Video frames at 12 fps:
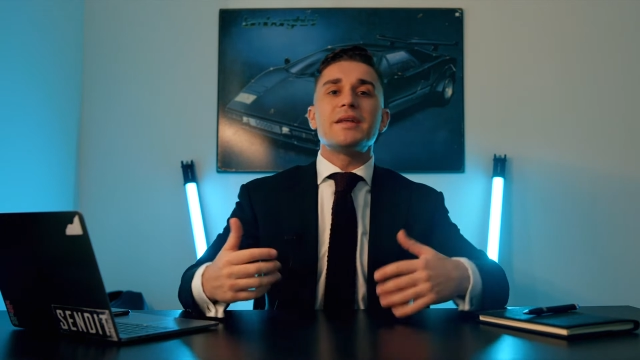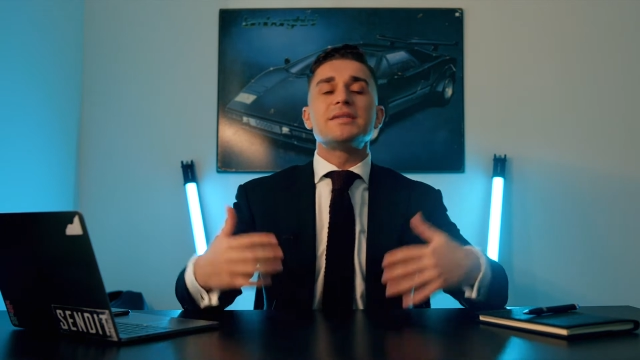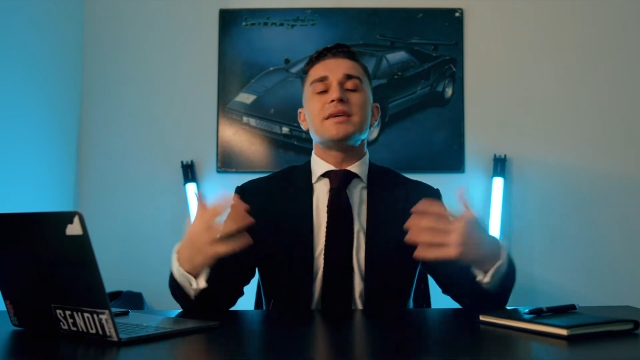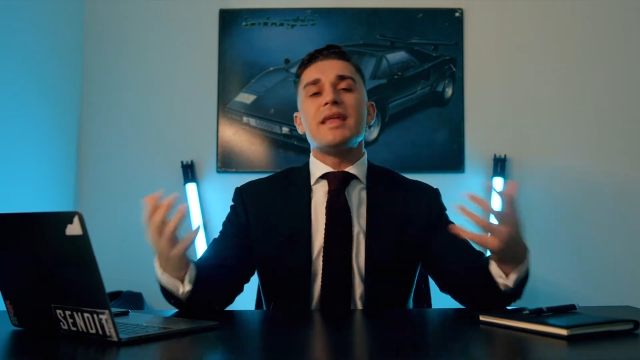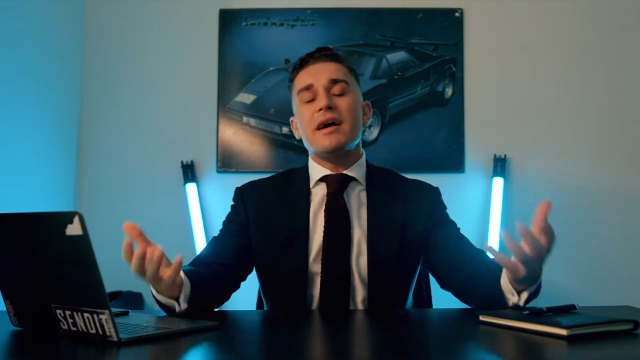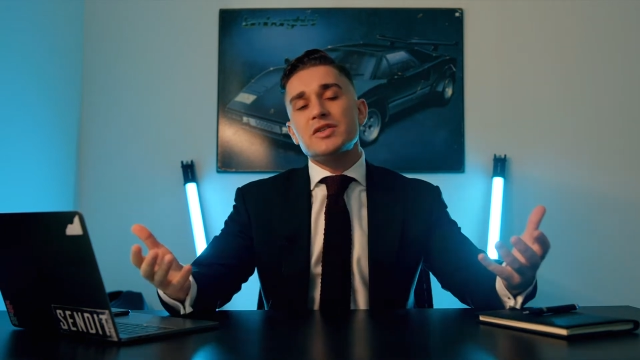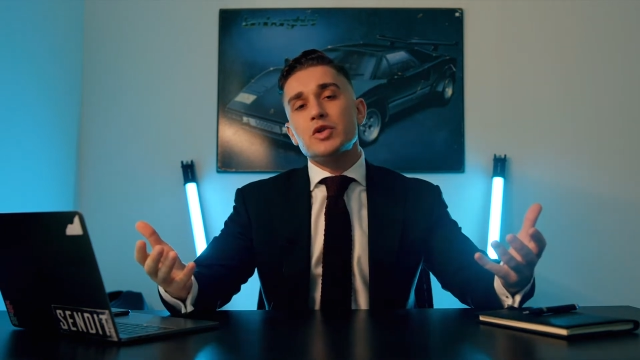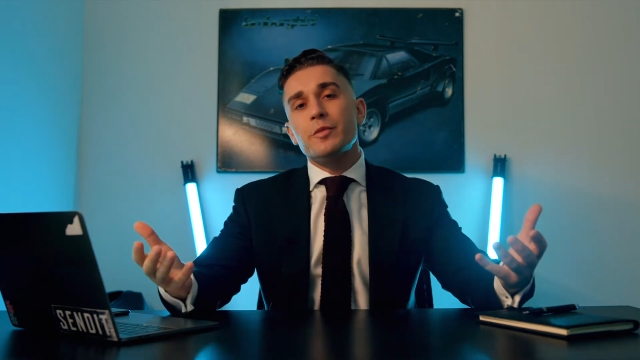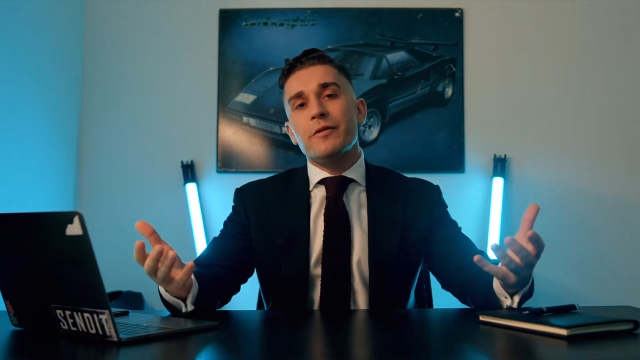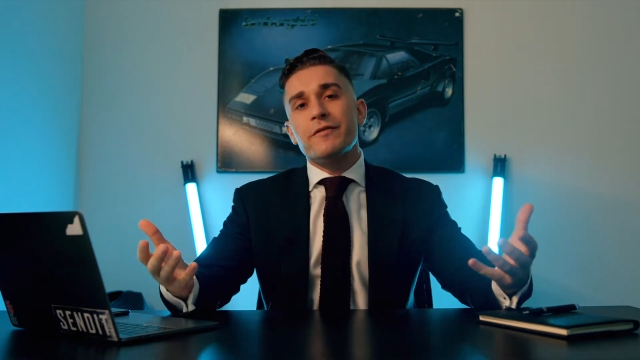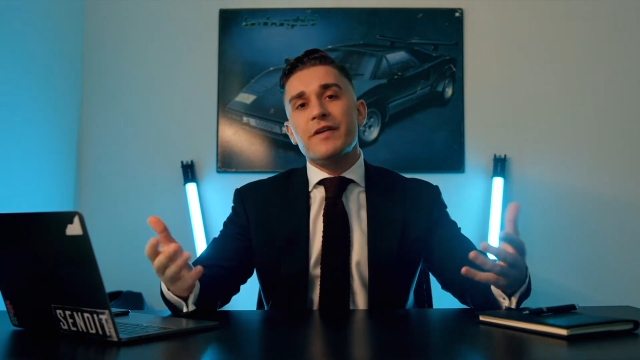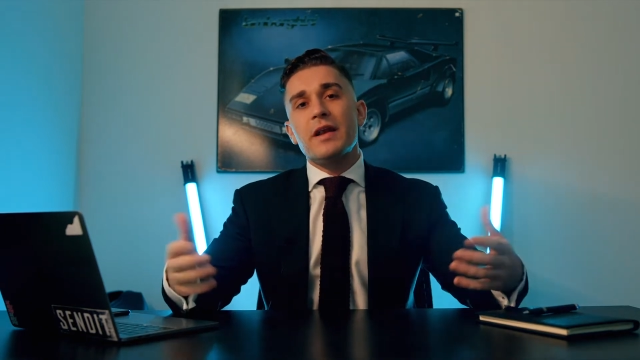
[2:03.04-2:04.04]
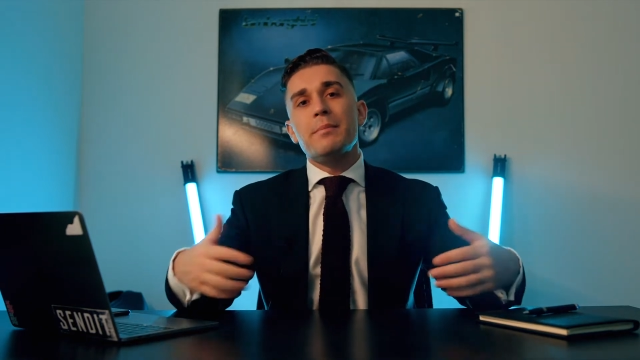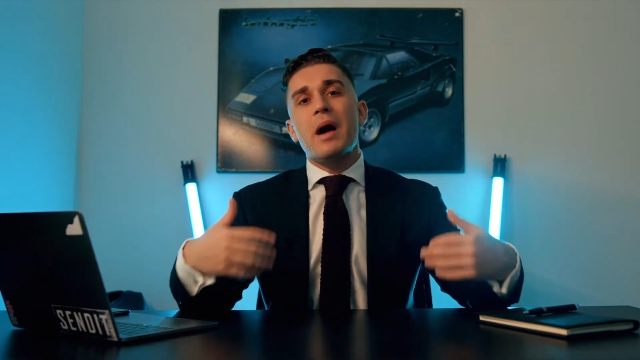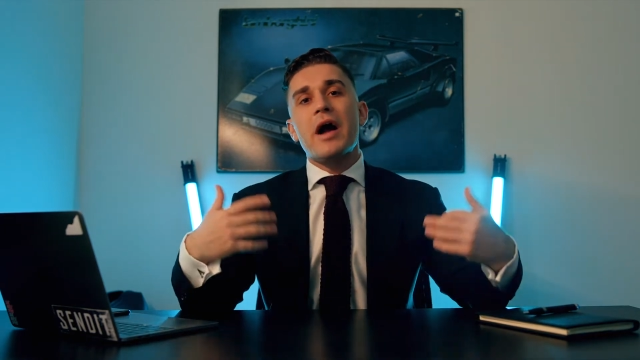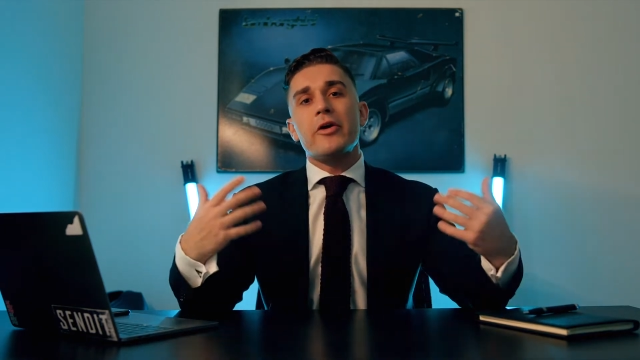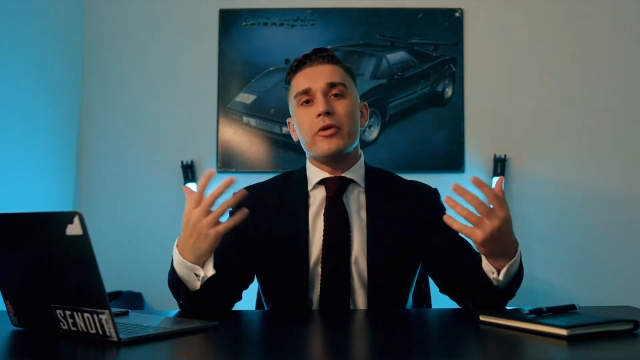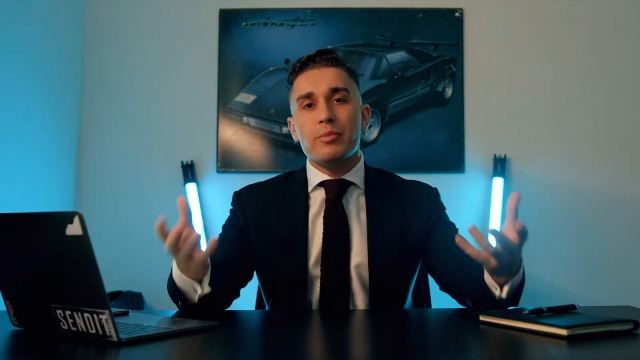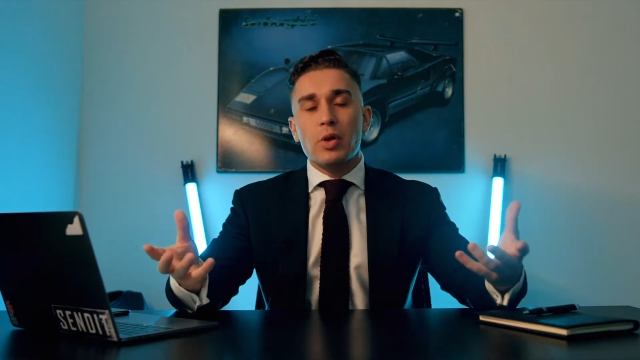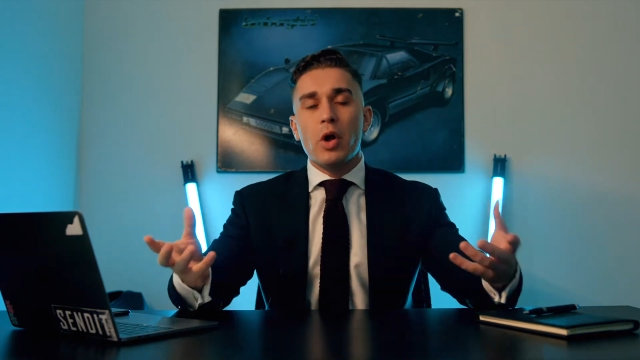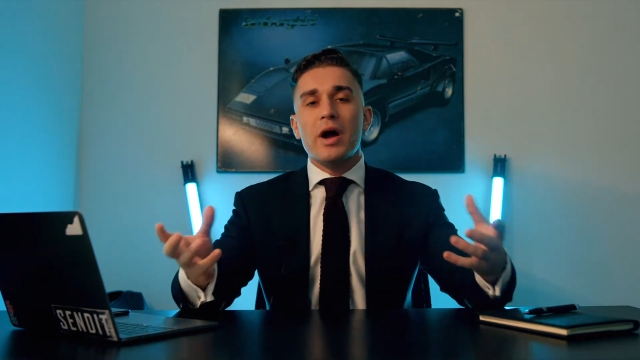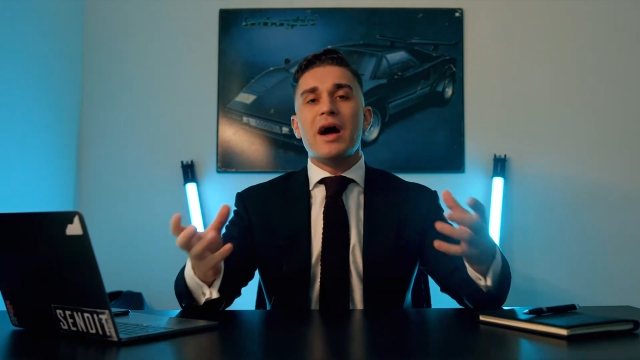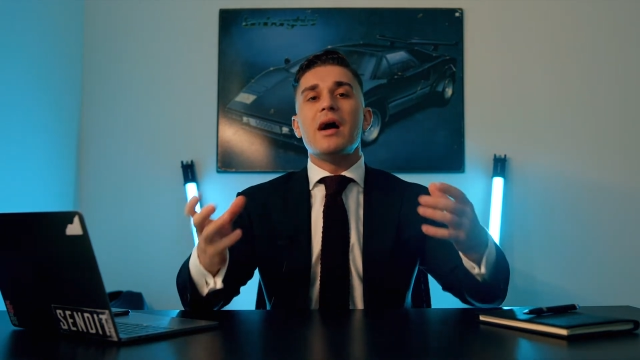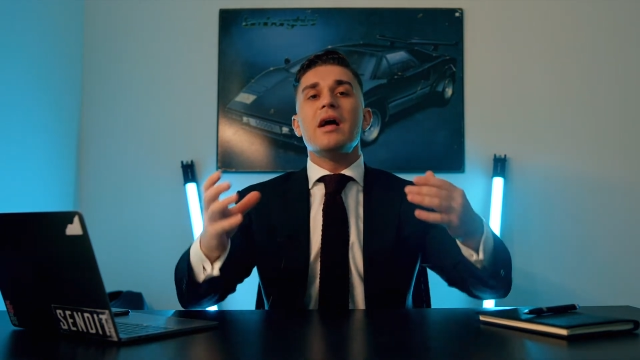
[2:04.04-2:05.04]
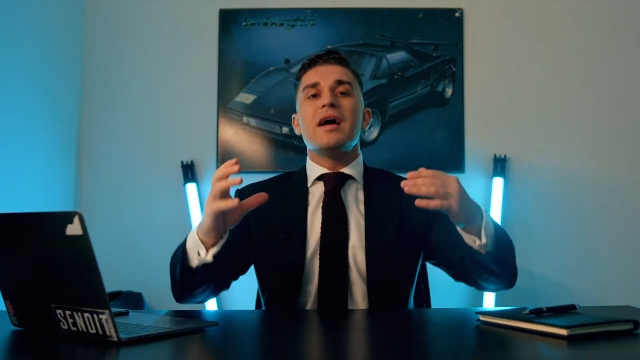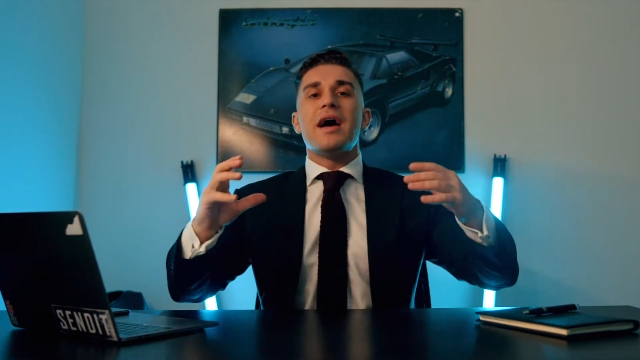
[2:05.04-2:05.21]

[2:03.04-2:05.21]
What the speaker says: into that super fund by your employer,